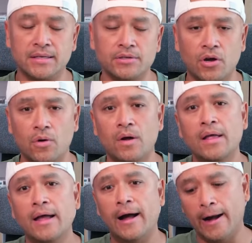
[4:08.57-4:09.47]
So
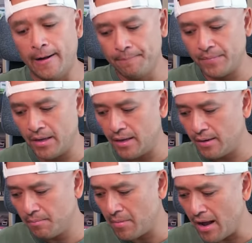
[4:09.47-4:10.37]

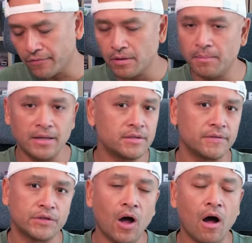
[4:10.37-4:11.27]
after months of
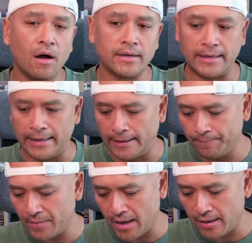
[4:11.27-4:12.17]
talk
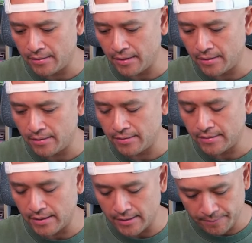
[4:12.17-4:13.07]

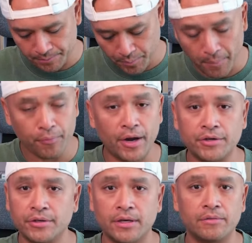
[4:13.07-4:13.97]
and
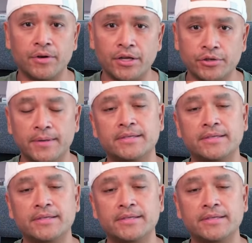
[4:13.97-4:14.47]
preparation and arrangements,